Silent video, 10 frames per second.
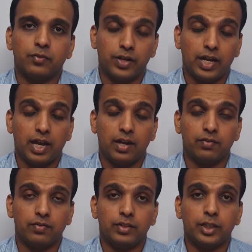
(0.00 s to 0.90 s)
We
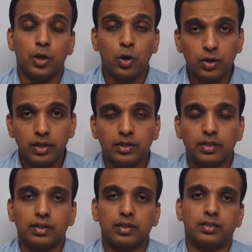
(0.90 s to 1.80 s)
have the order
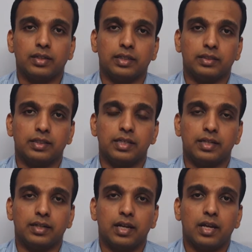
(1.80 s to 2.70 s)
that is
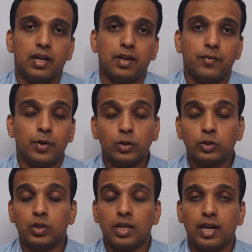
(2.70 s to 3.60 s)
there. we
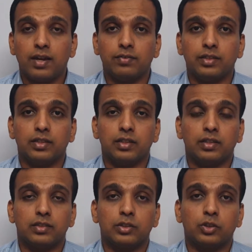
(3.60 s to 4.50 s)
also have
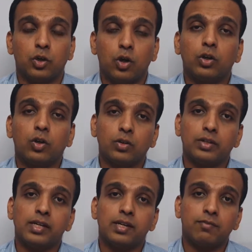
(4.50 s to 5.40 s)
the strong
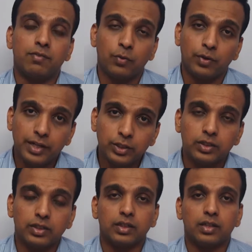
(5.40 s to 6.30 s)
doctrinal
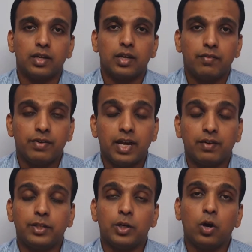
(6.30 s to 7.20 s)
foundation. We
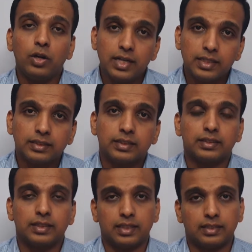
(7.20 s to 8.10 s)
have the
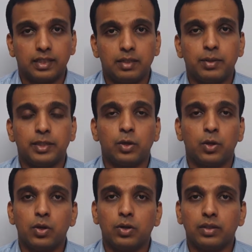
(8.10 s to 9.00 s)
ordinances that are set by the
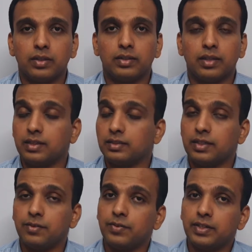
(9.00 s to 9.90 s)
Lord. There is
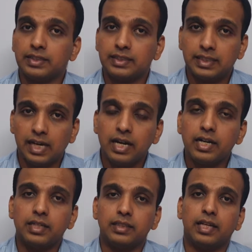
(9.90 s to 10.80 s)
a different
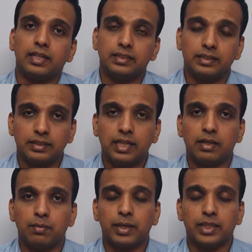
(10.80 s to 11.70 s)
standard that is
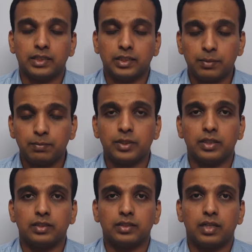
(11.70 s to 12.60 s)
set by the
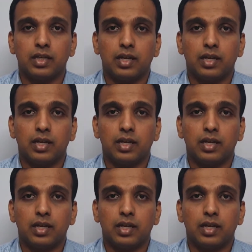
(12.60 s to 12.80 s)
scriptures.